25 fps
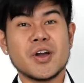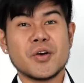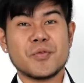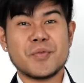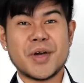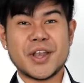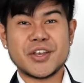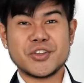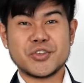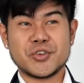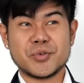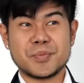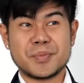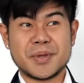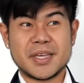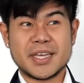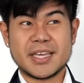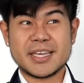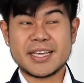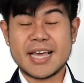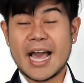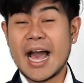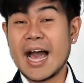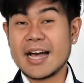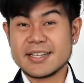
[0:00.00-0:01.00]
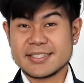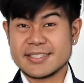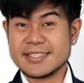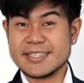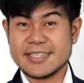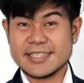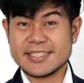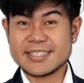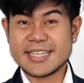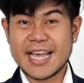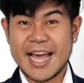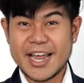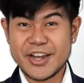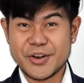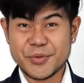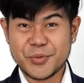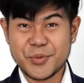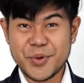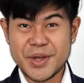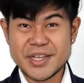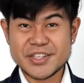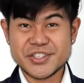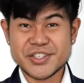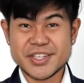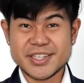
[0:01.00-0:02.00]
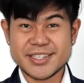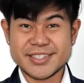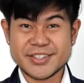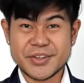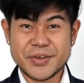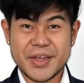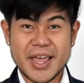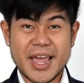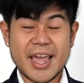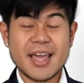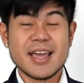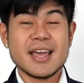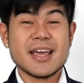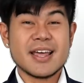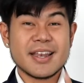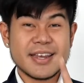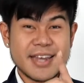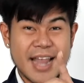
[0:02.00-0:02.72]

when you're being asked this kind of questions, okay?